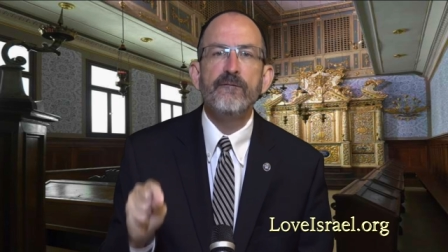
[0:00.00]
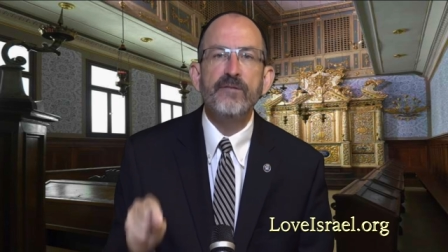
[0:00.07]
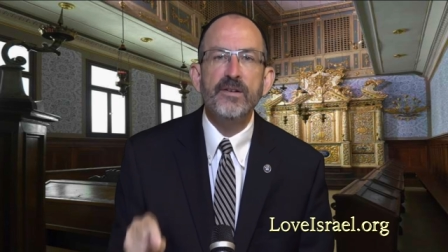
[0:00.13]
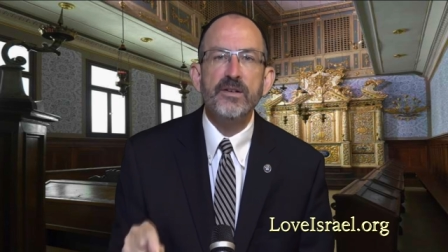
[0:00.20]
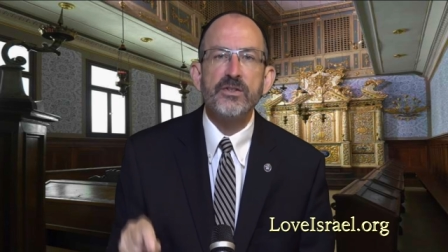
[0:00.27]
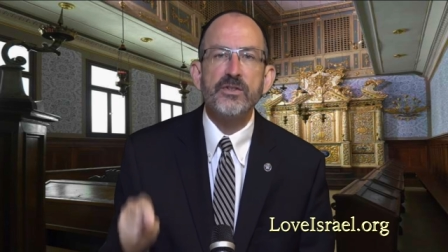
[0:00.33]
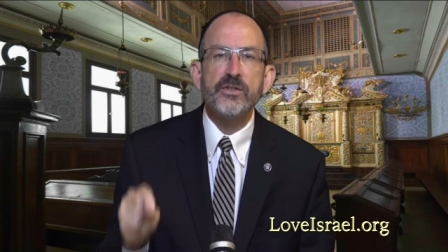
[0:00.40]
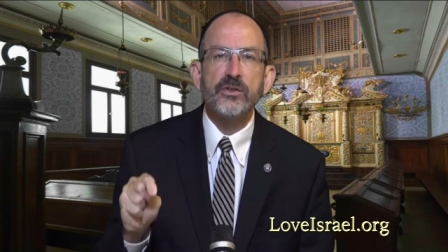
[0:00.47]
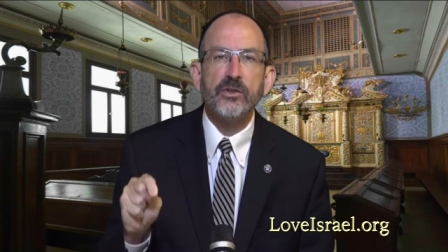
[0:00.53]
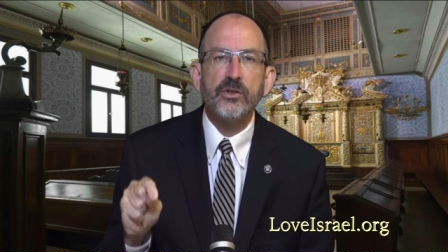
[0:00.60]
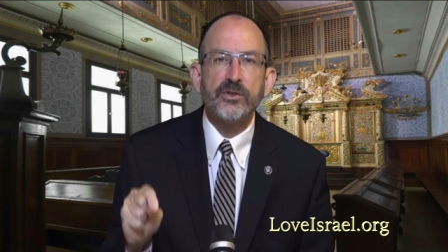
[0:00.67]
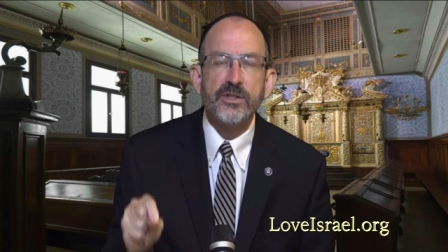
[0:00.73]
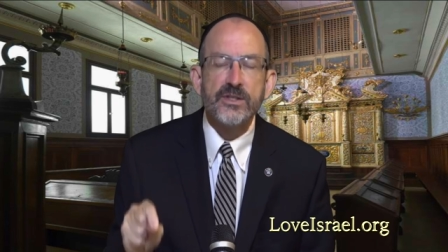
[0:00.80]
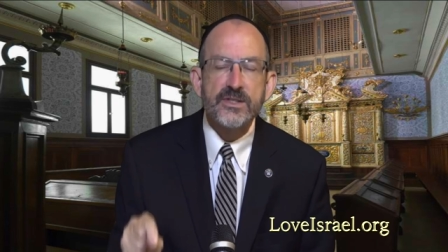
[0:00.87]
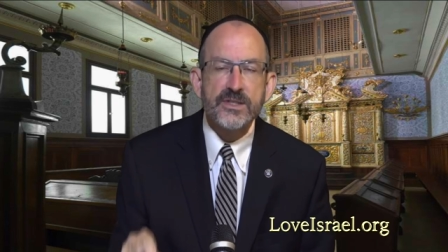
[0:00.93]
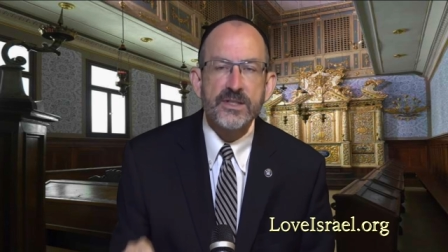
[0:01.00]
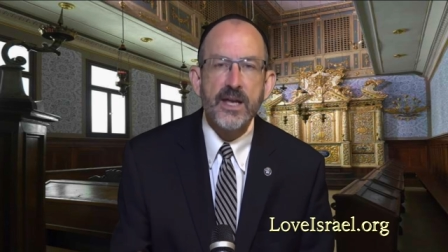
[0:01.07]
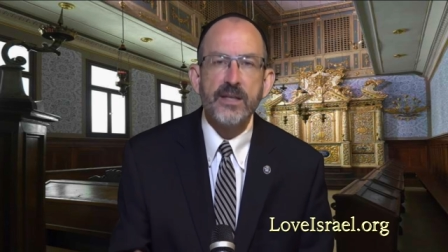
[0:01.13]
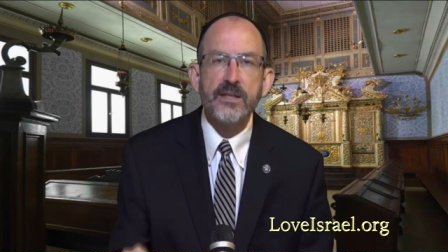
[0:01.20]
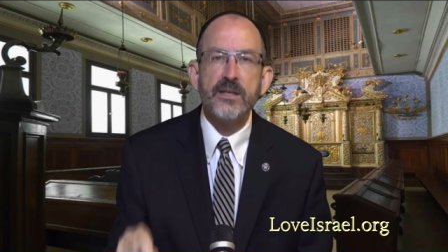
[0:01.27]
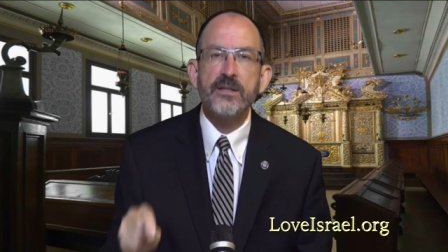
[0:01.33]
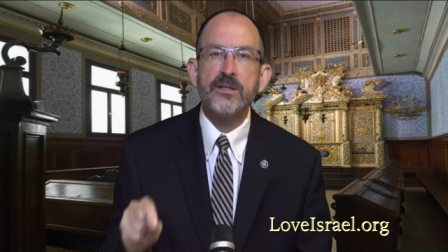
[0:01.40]
physical
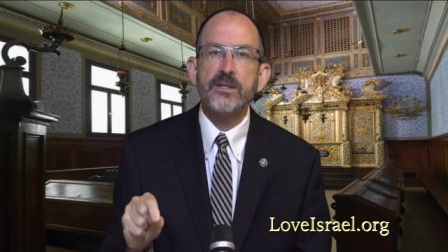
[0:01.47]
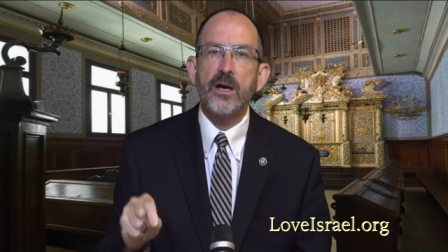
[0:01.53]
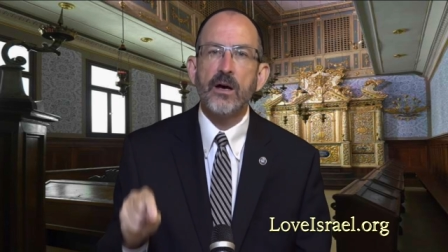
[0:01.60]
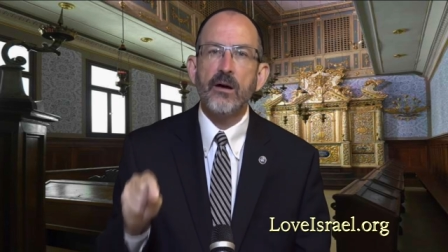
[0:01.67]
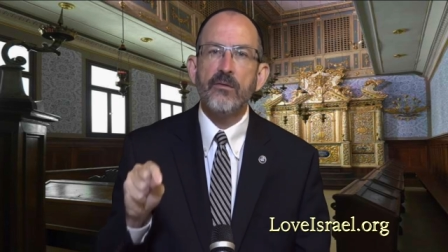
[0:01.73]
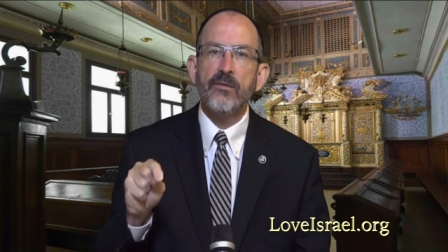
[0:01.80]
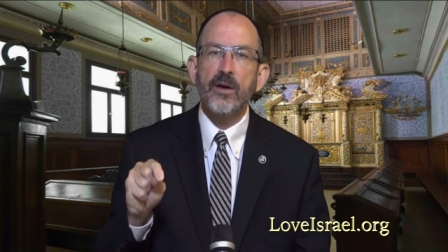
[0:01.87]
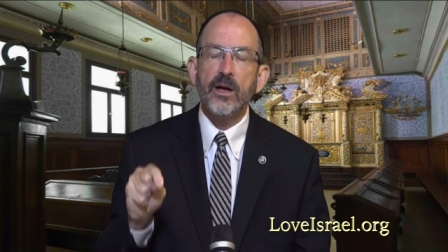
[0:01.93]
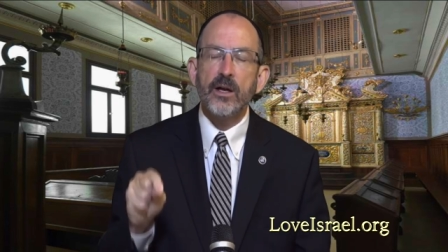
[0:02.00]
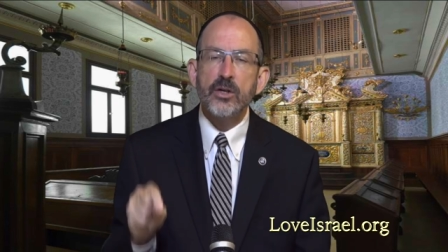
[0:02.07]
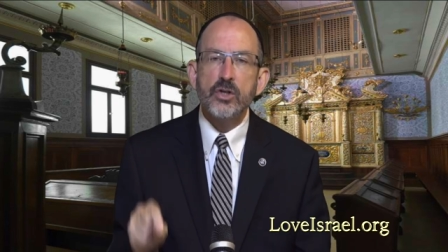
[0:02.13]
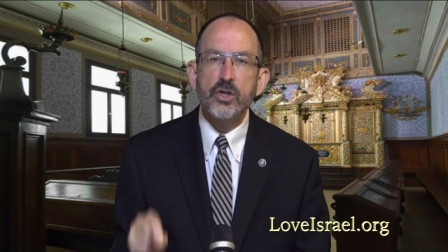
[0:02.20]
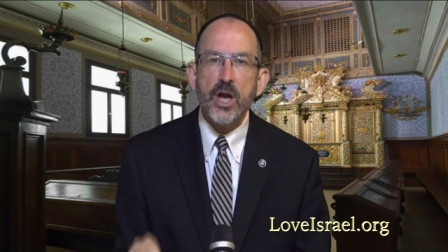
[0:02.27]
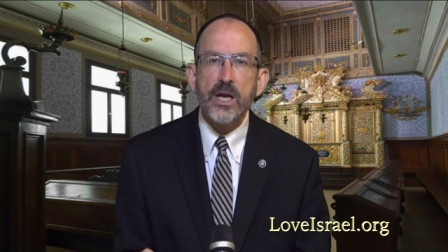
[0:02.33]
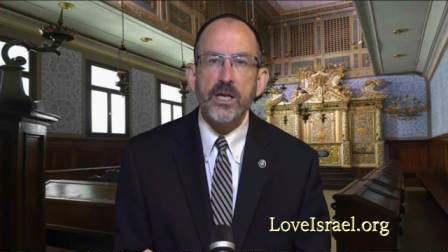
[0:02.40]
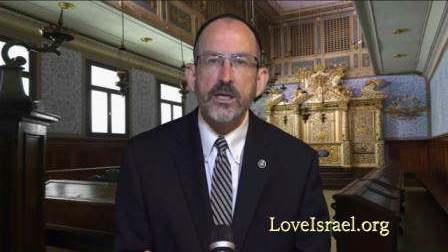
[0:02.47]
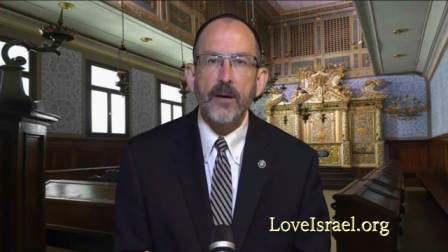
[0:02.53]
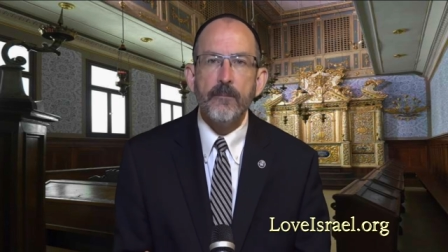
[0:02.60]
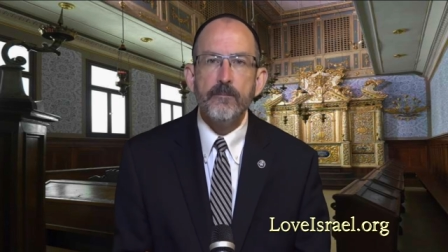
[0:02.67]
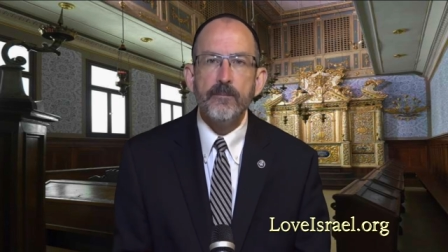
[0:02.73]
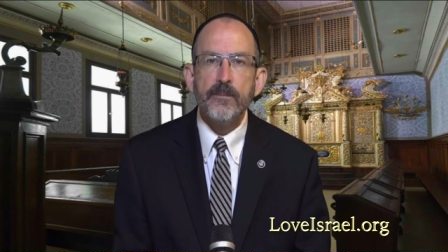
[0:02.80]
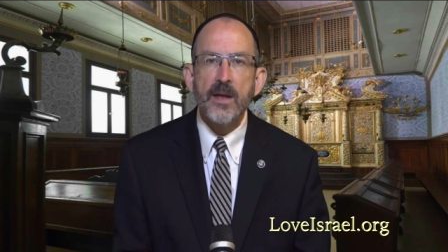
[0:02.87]
descendants of Jacob.